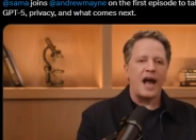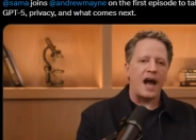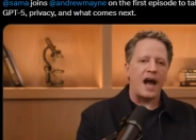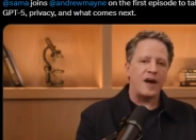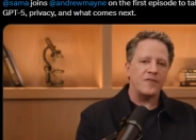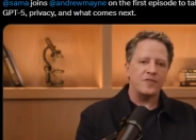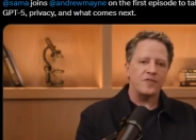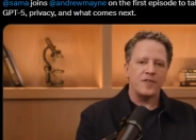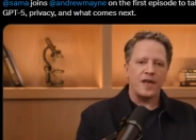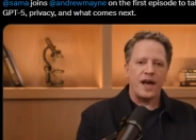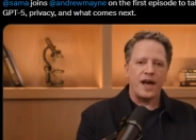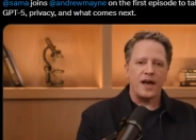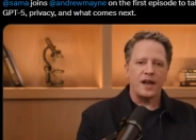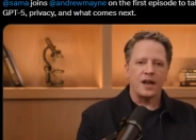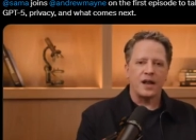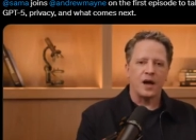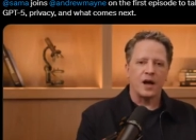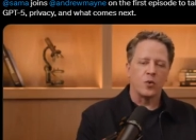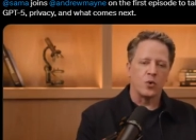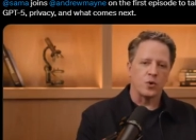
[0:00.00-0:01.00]
After
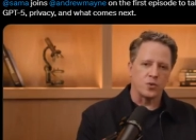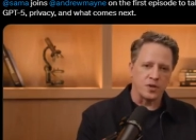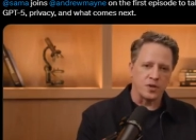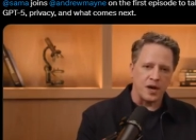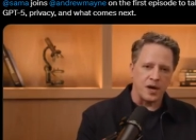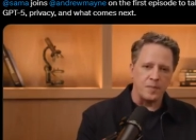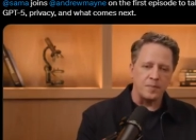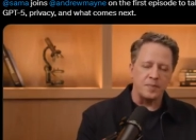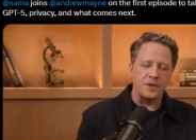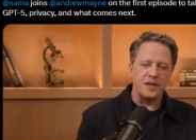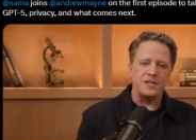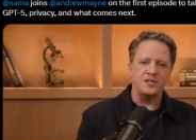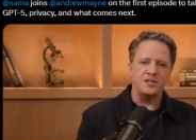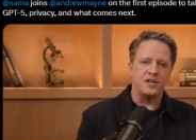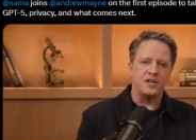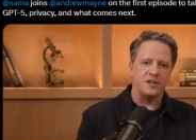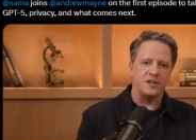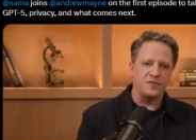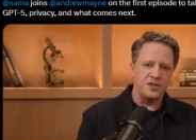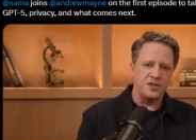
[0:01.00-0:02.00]
that, I worked with companies
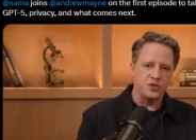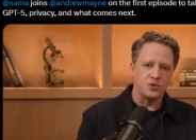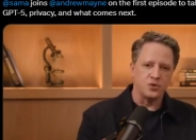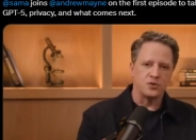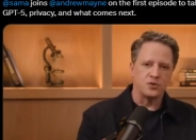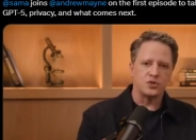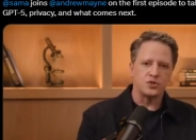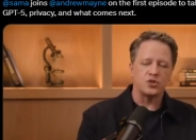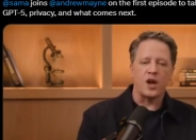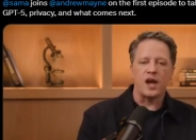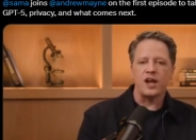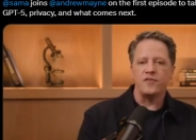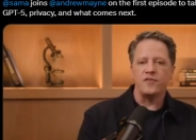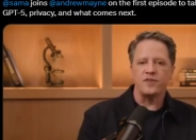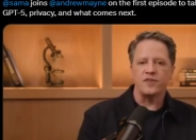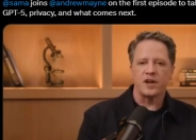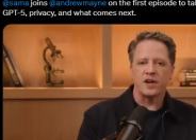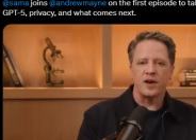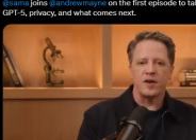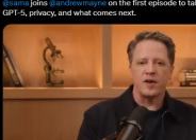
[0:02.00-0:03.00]
and individuals trying to
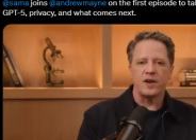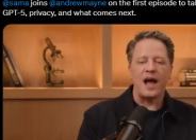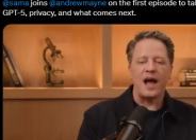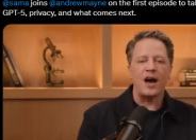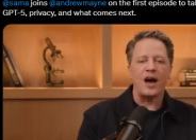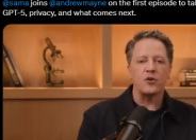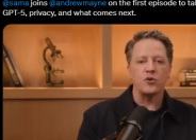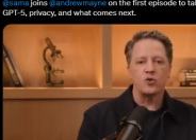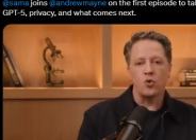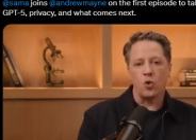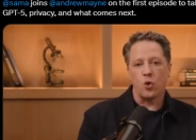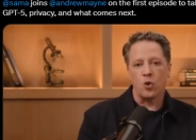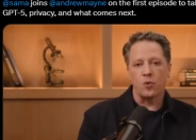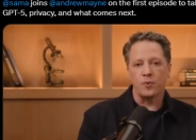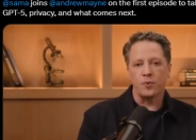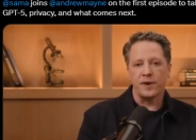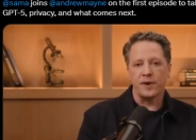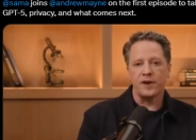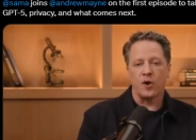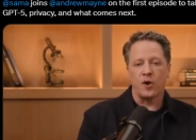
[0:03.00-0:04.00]
figure out how to
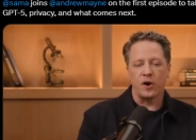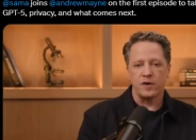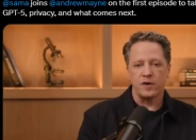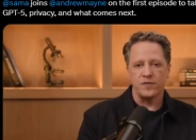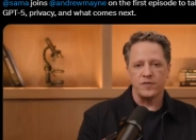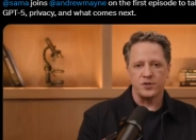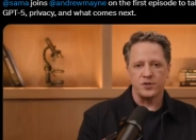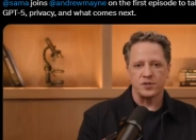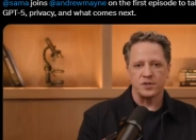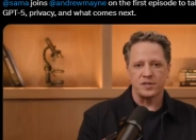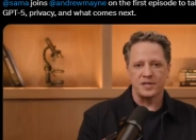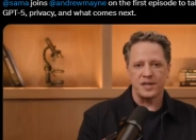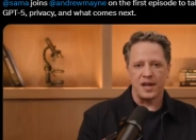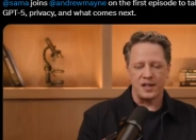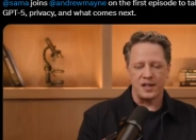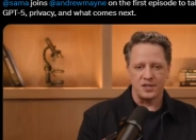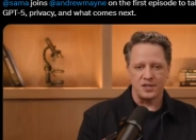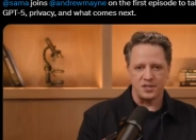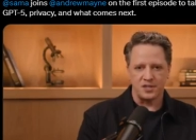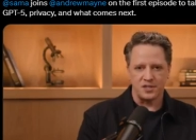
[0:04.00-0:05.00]
incorporate artificial
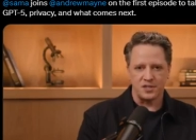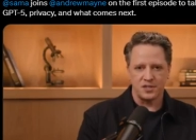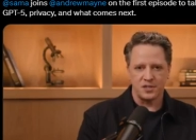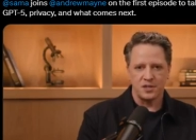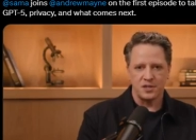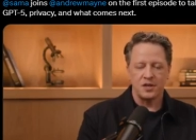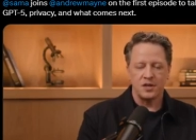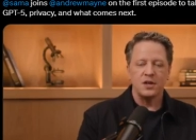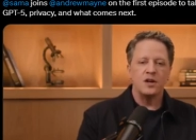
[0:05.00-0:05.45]
intelligence.